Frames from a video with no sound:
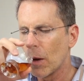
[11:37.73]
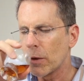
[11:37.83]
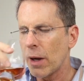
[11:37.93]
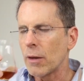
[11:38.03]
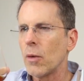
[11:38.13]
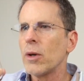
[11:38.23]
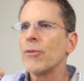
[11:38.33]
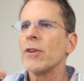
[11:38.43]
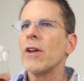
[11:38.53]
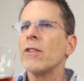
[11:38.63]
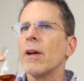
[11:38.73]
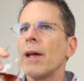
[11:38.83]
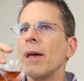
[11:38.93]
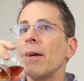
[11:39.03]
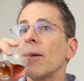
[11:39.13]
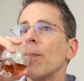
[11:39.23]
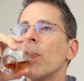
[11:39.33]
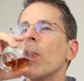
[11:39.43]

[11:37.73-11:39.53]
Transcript: Okay, going in for a taste on A again.